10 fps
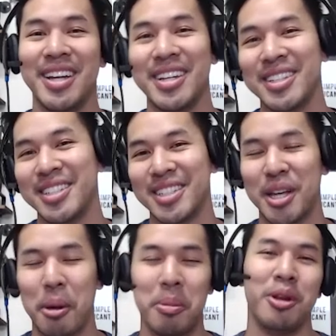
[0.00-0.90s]
it's just
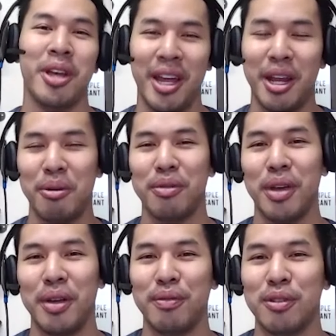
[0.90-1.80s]
communicating with the
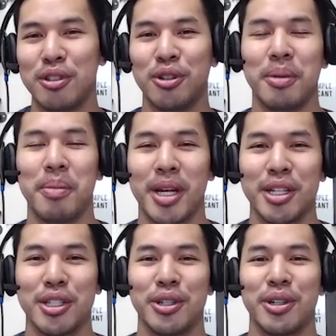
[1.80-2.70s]
influencer and making
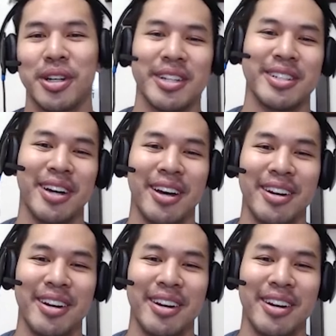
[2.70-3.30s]
sure it gets done.